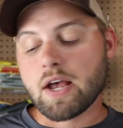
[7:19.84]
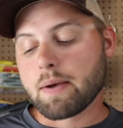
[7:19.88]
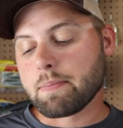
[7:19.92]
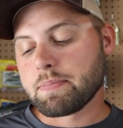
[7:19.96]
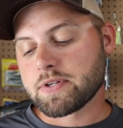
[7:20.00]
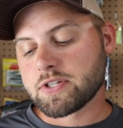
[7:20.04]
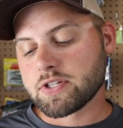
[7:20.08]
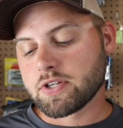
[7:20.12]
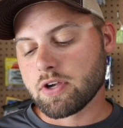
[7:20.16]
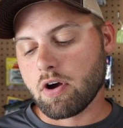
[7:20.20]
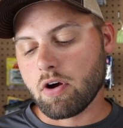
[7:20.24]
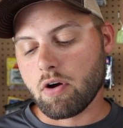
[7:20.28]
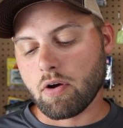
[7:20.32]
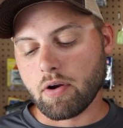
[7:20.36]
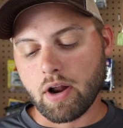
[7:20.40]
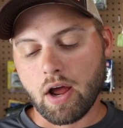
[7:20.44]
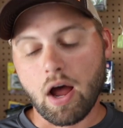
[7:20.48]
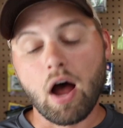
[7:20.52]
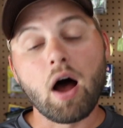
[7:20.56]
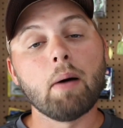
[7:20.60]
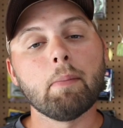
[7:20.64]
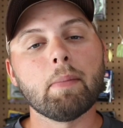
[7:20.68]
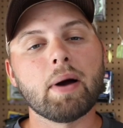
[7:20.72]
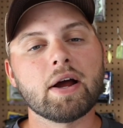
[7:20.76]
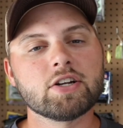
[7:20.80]
episode.
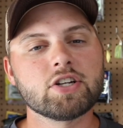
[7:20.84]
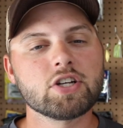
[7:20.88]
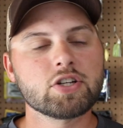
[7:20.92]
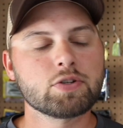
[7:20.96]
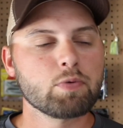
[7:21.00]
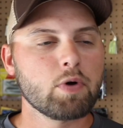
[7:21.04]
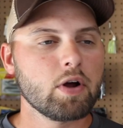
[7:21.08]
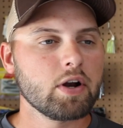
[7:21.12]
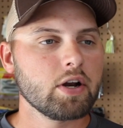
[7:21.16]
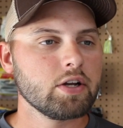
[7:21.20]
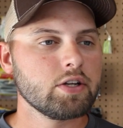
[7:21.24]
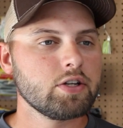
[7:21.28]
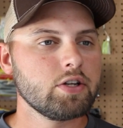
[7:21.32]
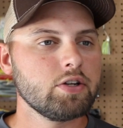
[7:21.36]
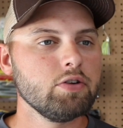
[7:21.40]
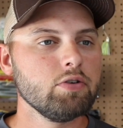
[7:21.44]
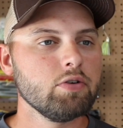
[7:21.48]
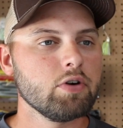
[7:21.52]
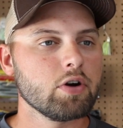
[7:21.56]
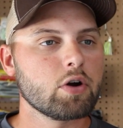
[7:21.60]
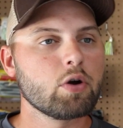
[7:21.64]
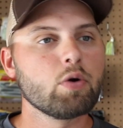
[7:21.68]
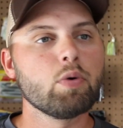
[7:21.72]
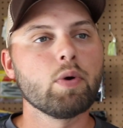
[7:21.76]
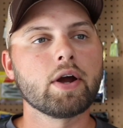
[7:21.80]
I just wanted to
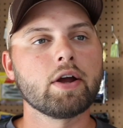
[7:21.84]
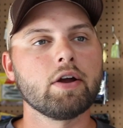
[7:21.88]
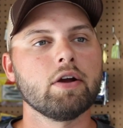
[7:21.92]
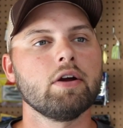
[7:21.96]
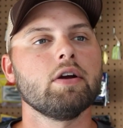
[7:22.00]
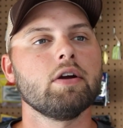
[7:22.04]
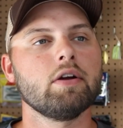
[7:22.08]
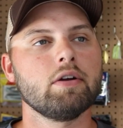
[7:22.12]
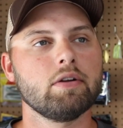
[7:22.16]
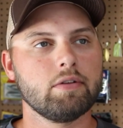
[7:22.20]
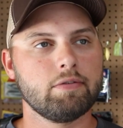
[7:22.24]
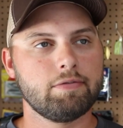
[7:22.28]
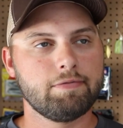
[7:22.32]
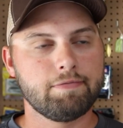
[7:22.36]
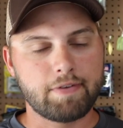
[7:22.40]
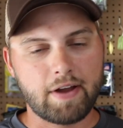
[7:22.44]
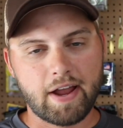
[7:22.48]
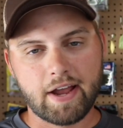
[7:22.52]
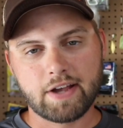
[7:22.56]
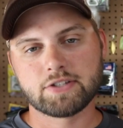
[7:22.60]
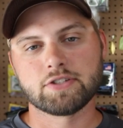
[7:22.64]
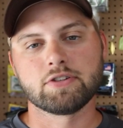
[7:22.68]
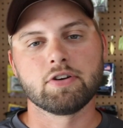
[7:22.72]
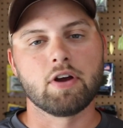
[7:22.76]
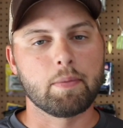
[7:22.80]
do a
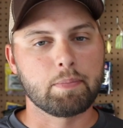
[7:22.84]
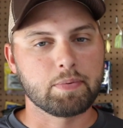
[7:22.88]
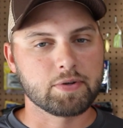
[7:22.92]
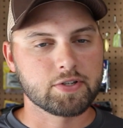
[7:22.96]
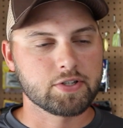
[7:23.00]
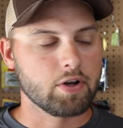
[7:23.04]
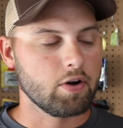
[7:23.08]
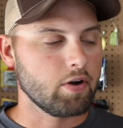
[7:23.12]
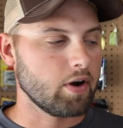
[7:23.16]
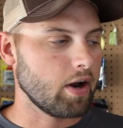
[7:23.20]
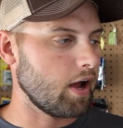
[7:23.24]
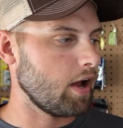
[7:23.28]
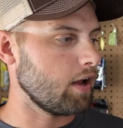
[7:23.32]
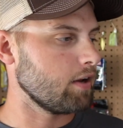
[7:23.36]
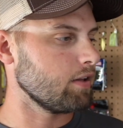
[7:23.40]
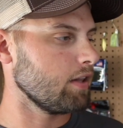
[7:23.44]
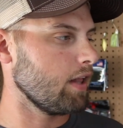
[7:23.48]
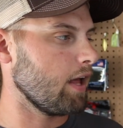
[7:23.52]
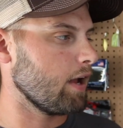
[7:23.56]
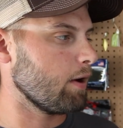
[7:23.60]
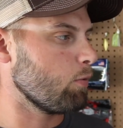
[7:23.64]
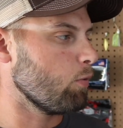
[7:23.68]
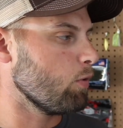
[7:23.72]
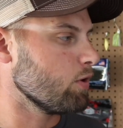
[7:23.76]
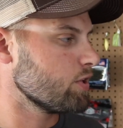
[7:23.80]
faster episode on
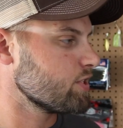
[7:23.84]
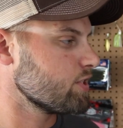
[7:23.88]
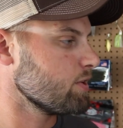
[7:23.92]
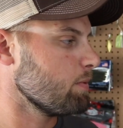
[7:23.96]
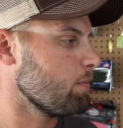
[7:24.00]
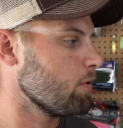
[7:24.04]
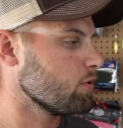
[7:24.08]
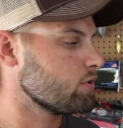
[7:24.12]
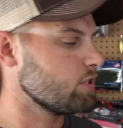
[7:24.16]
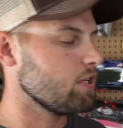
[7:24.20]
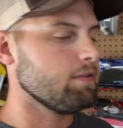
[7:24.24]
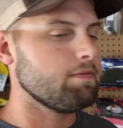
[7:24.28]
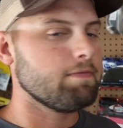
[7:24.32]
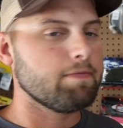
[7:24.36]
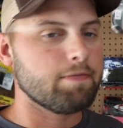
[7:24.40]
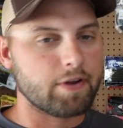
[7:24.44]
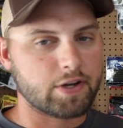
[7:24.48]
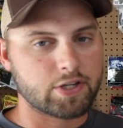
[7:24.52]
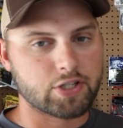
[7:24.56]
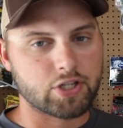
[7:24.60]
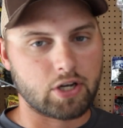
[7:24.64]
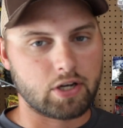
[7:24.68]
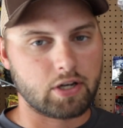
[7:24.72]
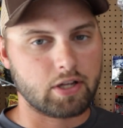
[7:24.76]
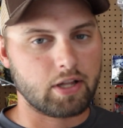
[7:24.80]
like what's the most
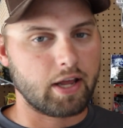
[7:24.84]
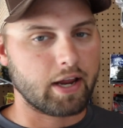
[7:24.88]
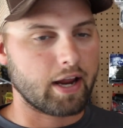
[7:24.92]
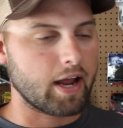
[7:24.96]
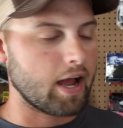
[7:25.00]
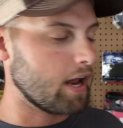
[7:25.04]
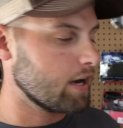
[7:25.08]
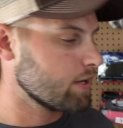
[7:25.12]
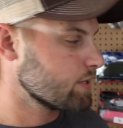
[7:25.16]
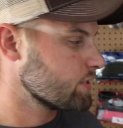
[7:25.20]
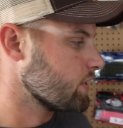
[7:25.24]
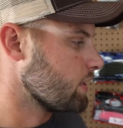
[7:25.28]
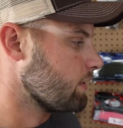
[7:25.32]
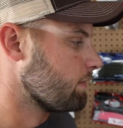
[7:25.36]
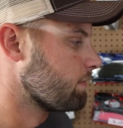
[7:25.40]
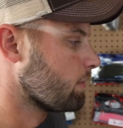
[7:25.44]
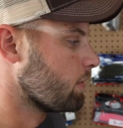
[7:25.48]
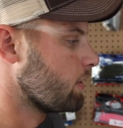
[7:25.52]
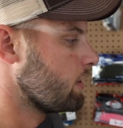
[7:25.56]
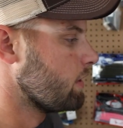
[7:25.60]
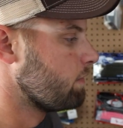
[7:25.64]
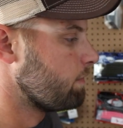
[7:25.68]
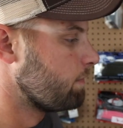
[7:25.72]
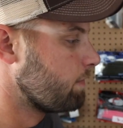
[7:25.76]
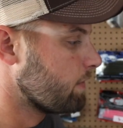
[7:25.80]
efficient. Like honestly,
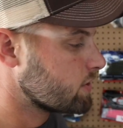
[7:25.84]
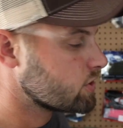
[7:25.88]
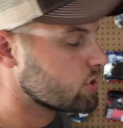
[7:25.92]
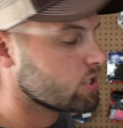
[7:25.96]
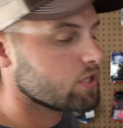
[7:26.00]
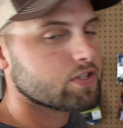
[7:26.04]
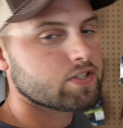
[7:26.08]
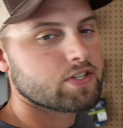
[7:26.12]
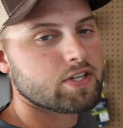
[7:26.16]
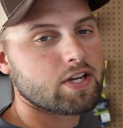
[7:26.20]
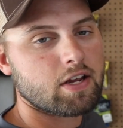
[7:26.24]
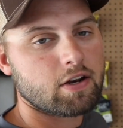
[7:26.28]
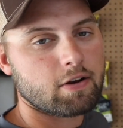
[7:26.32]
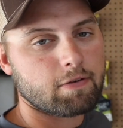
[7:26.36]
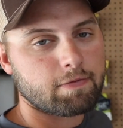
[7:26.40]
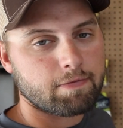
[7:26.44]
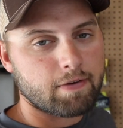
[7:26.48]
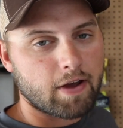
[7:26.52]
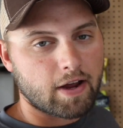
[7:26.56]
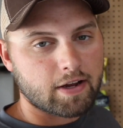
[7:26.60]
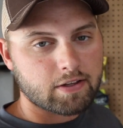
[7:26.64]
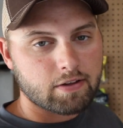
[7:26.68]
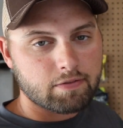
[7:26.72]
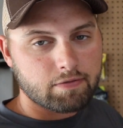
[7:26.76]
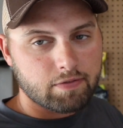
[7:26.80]
for efficiency and
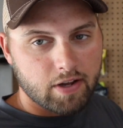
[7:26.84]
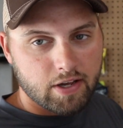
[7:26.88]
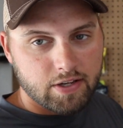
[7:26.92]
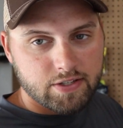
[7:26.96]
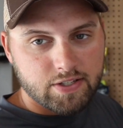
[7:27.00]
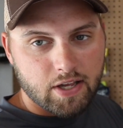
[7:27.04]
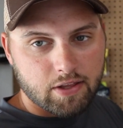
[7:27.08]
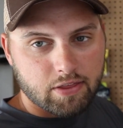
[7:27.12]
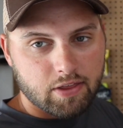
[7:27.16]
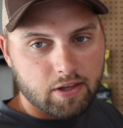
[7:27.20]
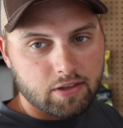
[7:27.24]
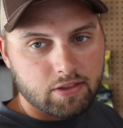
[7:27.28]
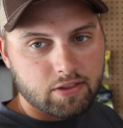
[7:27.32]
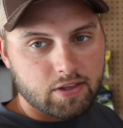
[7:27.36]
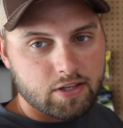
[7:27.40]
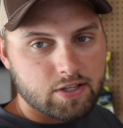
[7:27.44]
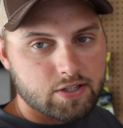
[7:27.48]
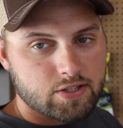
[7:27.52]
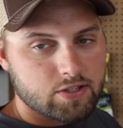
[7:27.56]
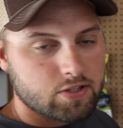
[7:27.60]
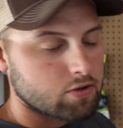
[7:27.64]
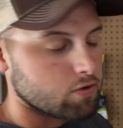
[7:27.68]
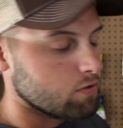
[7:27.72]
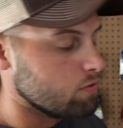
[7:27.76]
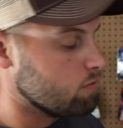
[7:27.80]
effectiveness, I think
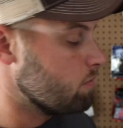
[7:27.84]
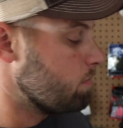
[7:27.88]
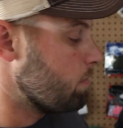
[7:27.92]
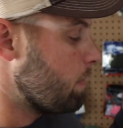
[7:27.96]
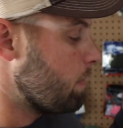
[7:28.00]
these two